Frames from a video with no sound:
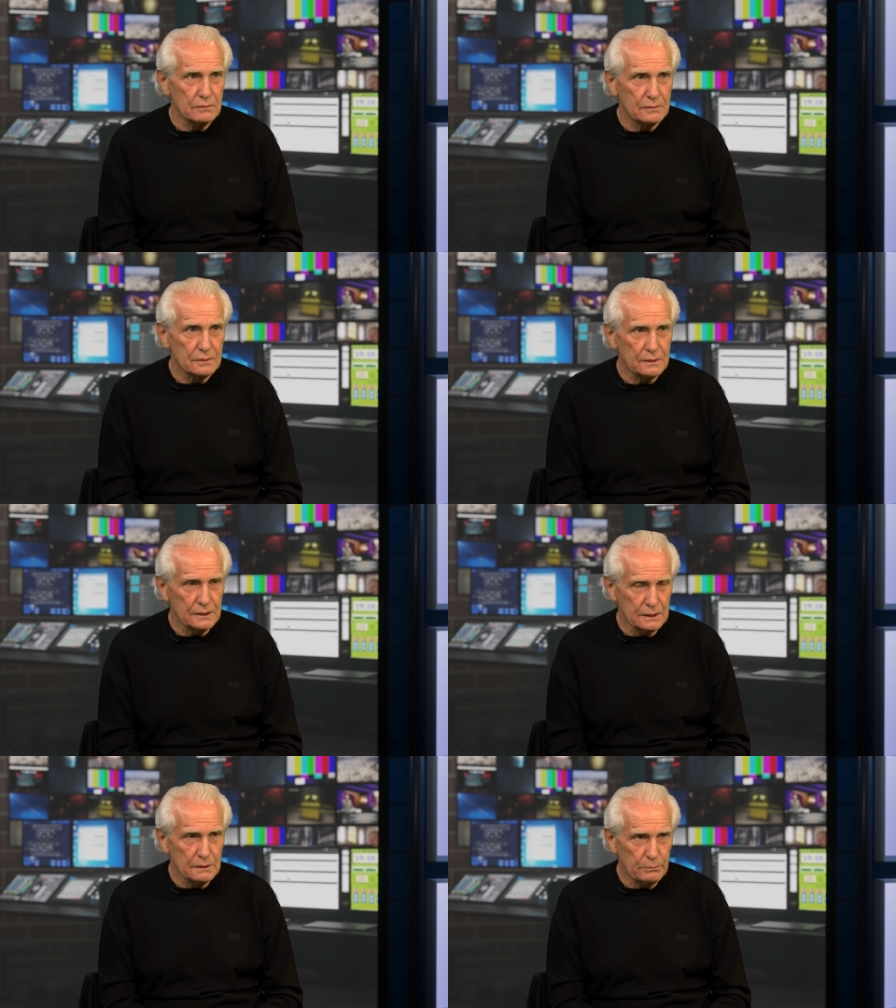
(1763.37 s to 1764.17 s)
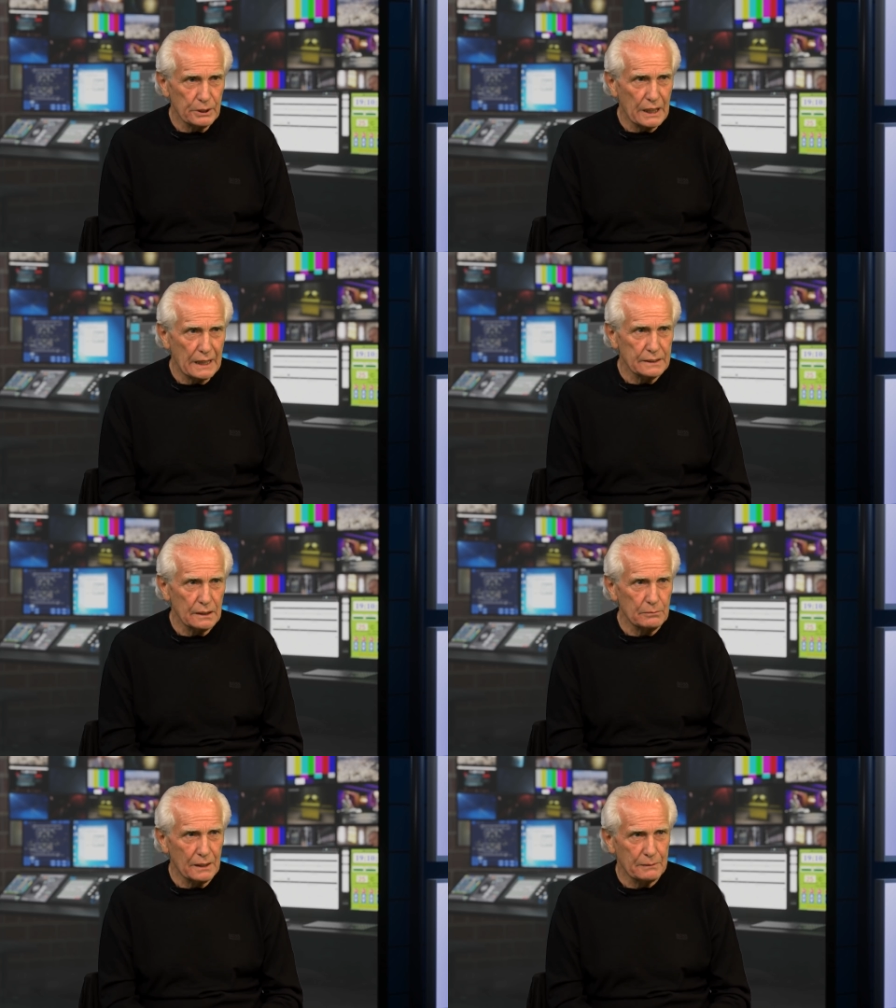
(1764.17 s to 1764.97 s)
Yeah. Yeah. Put your hand
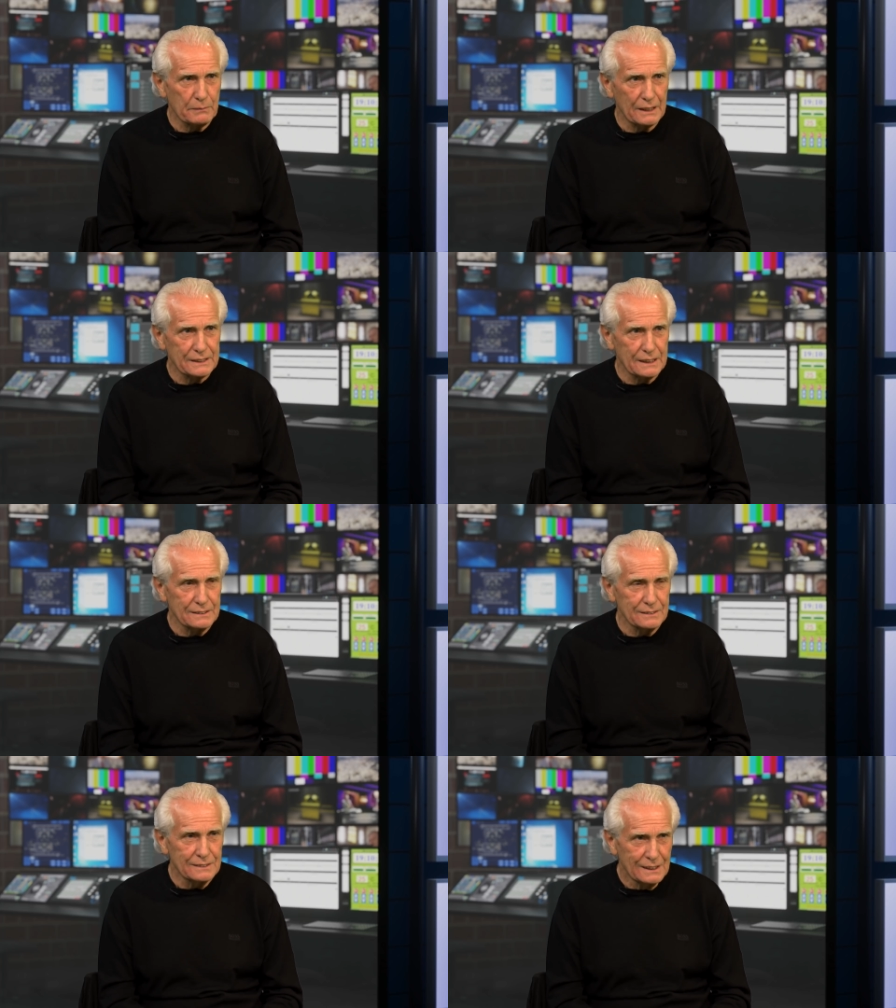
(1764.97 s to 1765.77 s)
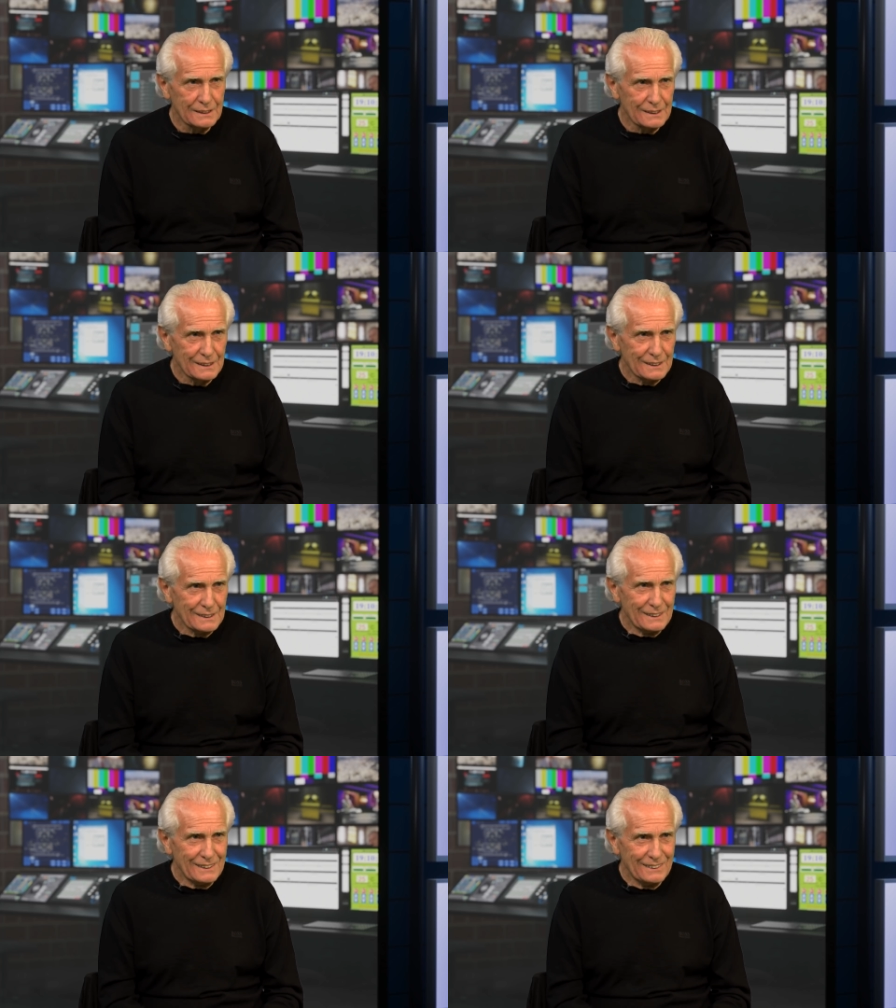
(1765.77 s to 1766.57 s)
up like I did. And
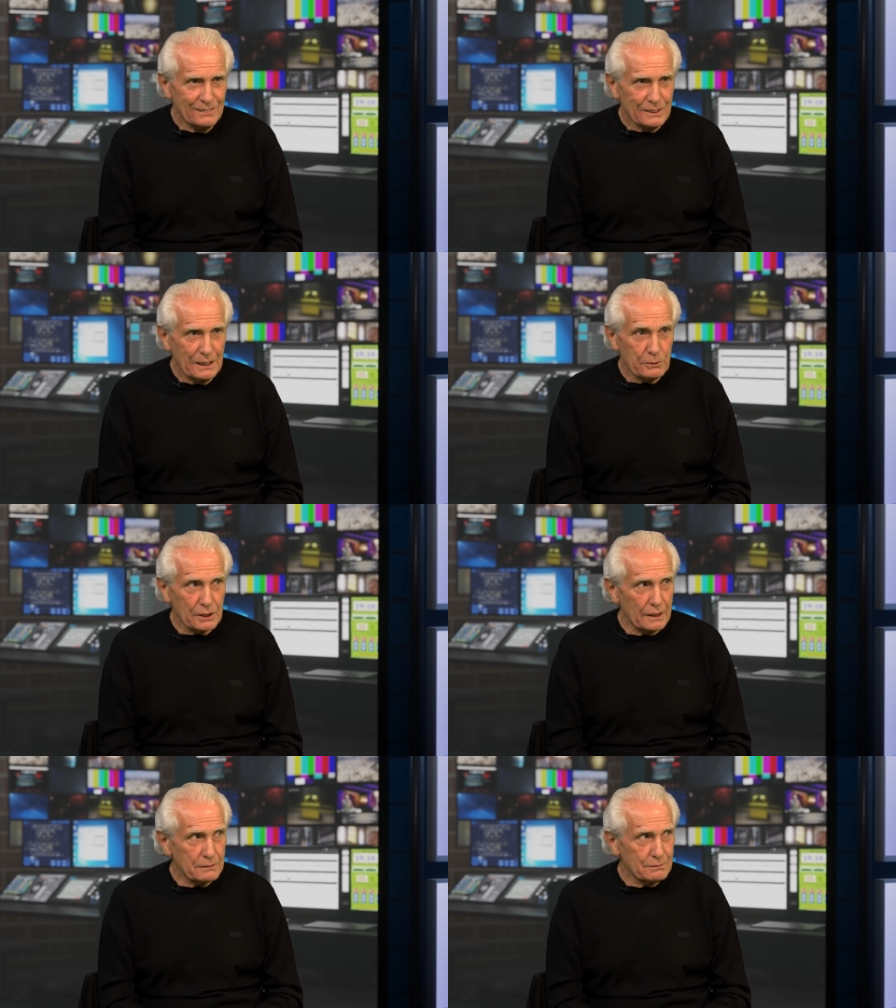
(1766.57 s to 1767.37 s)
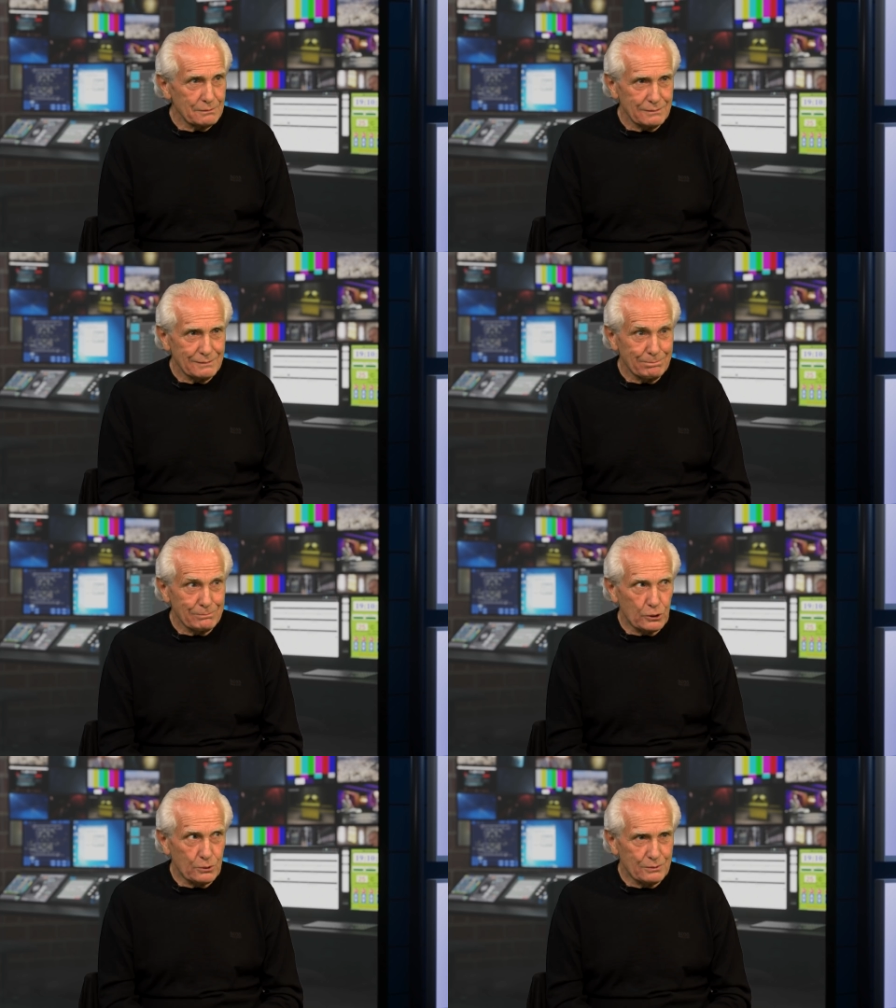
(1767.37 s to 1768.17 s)
Amen. It was like
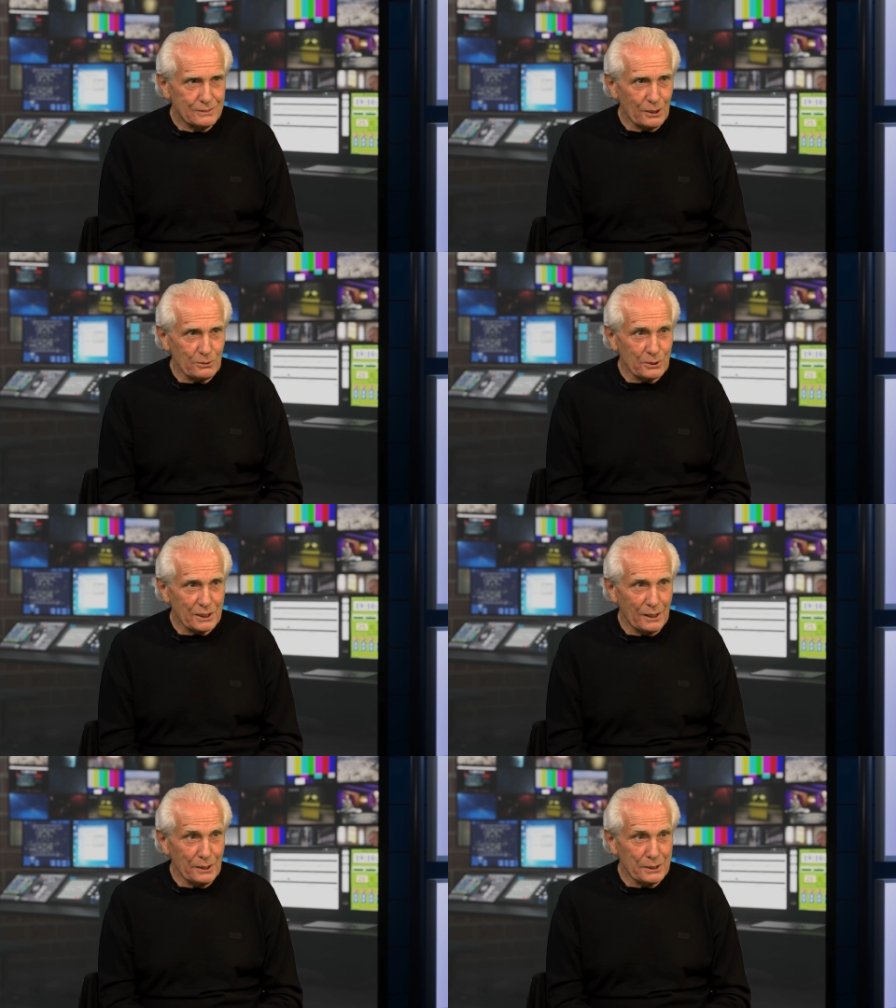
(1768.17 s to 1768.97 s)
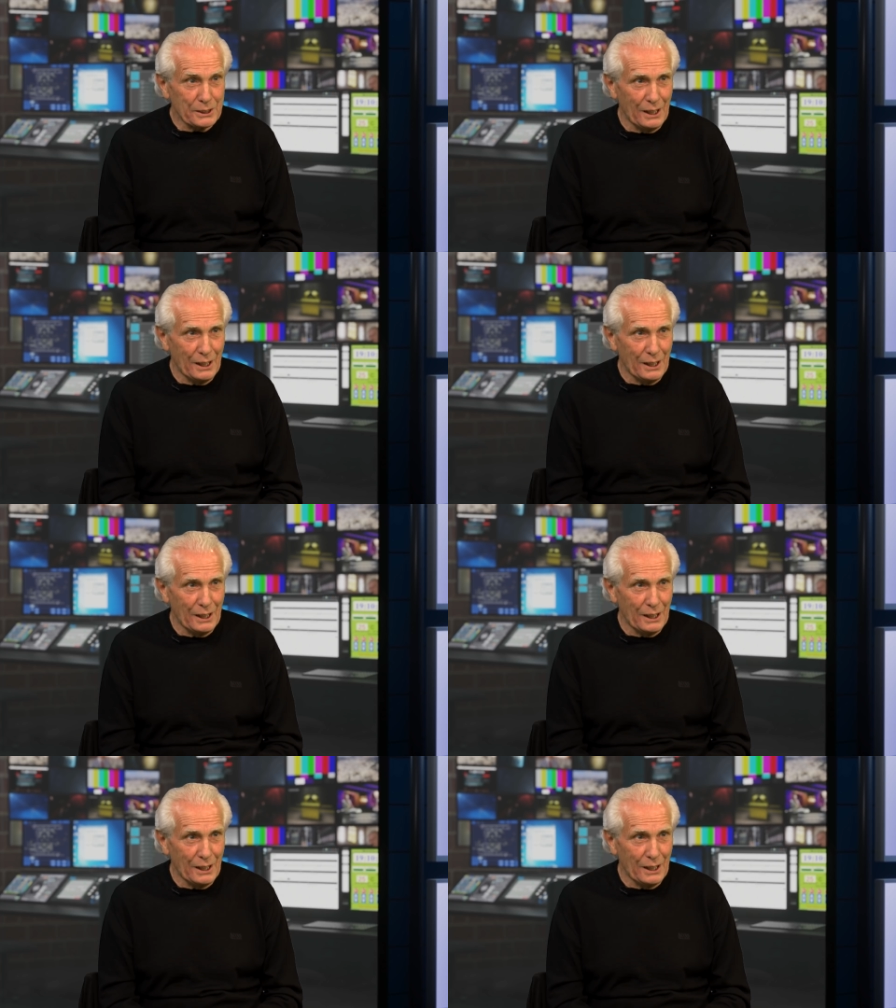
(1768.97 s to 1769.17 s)
shh, total silence.